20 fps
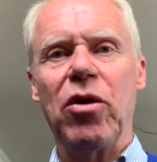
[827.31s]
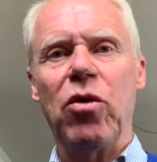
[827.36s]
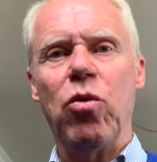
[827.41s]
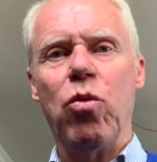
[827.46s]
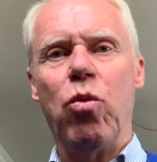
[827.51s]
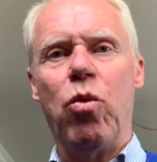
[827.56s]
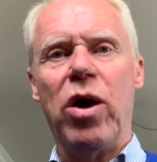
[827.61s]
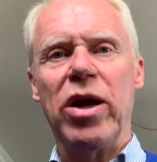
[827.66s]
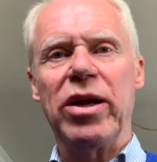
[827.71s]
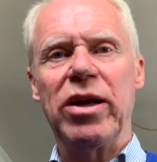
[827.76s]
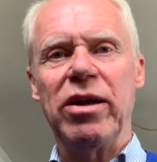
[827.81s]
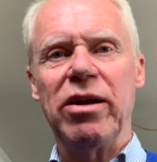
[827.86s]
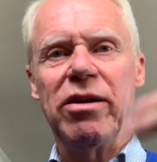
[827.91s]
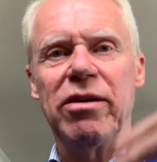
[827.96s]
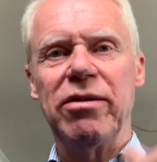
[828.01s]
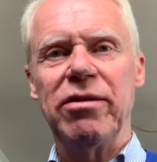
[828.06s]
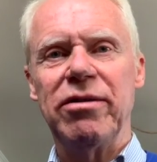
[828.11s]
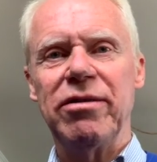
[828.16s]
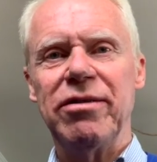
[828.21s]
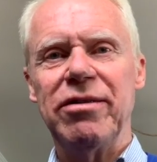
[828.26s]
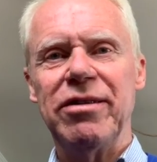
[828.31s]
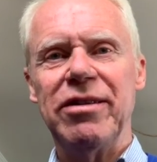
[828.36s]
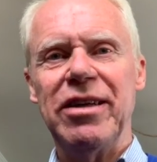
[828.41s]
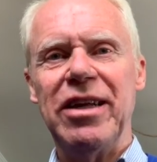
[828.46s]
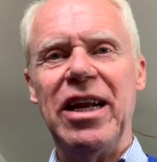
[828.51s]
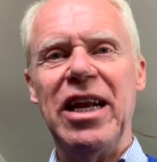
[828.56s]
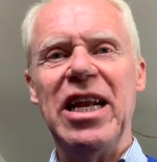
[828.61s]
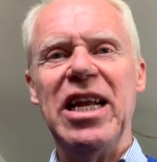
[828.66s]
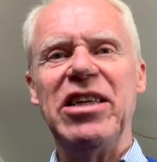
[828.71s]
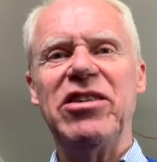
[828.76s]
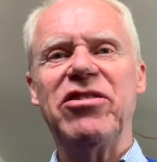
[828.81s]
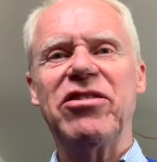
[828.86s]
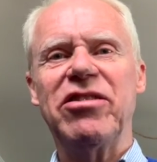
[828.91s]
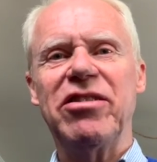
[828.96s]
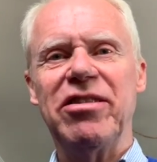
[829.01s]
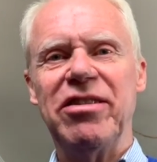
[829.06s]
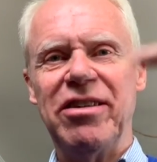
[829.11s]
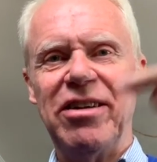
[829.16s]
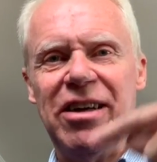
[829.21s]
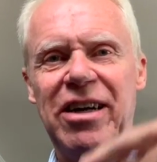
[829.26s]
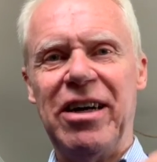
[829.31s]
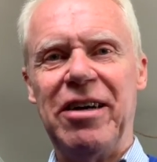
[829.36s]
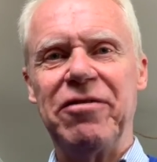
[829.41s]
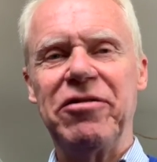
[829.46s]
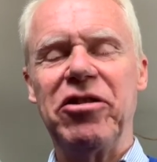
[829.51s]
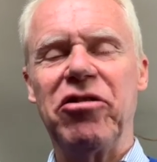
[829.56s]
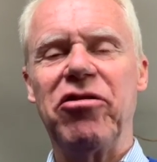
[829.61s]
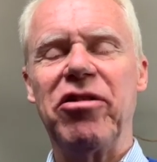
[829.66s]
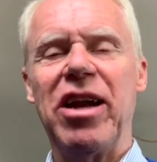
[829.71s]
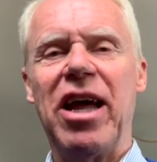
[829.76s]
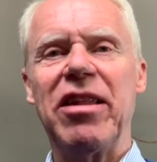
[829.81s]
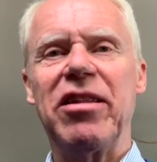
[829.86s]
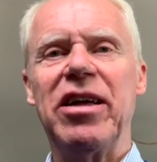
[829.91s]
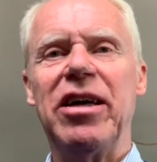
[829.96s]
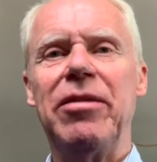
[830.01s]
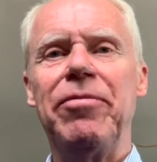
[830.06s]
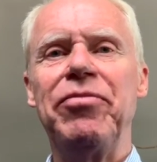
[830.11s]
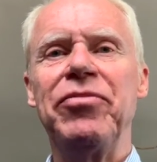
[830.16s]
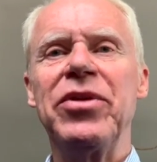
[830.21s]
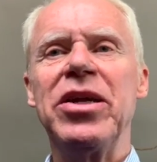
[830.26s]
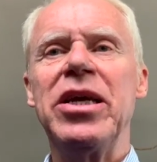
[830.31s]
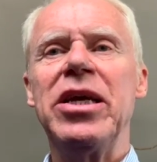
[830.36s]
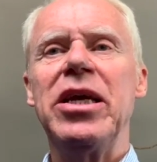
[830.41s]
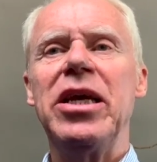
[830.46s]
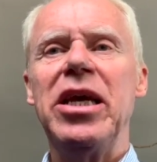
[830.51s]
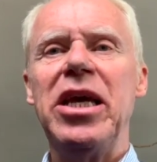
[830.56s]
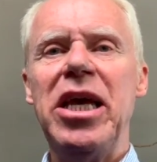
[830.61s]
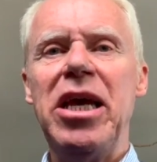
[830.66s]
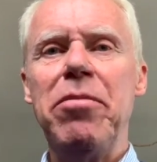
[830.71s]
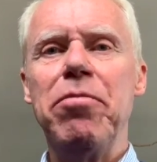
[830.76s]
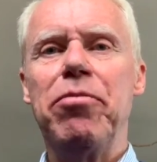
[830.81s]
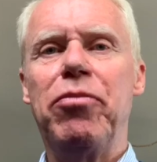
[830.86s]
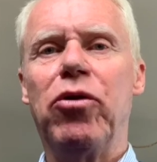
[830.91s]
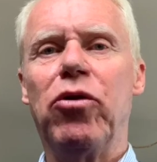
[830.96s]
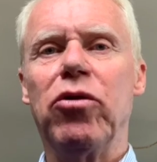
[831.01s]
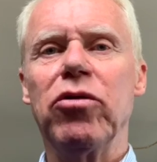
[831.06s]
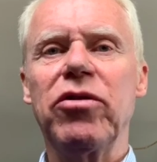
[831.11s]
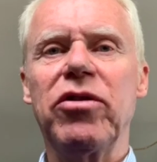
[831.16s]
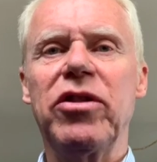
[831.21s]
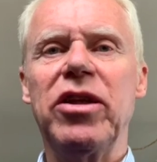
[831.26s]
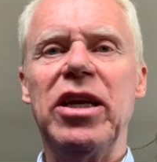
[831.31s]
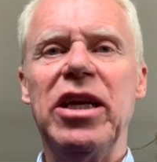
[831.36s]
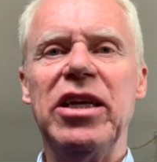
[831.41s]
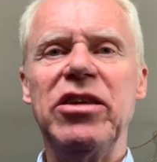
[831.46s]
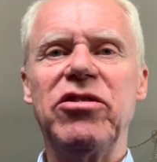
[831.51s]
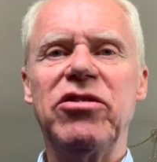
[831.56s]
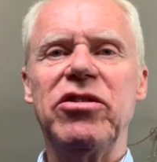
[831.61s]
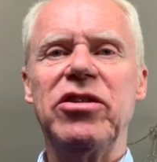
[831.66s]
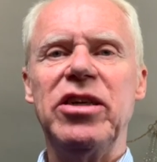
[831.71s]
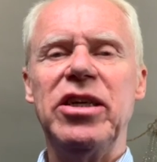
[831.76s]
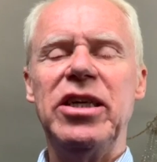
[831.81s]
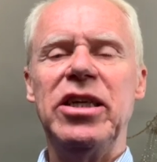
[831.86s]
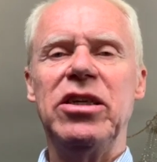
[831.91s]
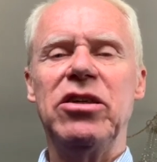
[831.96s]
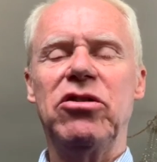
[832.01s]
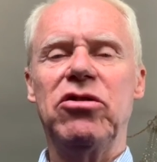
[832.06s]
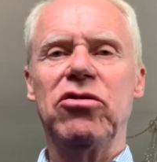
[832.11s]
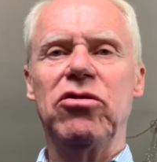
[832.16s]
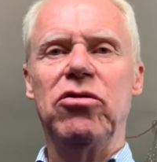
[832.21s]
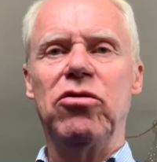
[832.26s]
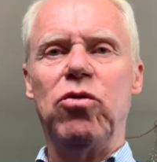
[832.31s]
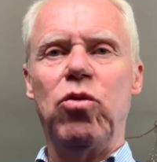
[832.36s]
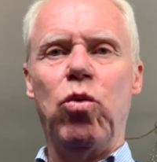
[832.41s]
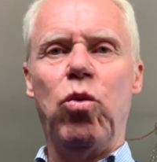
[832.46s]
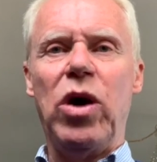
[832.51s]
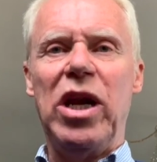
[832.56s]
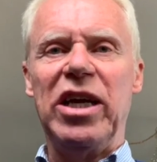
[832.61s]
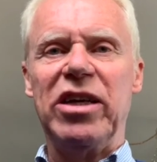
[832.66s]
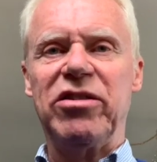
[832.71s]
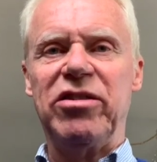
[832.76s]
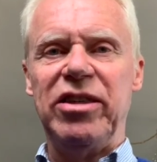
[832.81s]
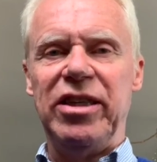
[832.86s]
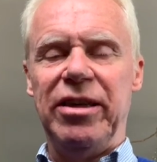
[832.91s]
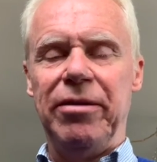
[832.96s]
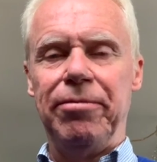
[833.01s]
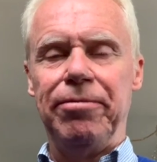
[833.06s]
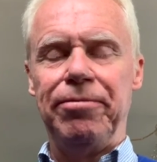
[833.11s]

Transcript: one list after another, import the list into Waalaxy,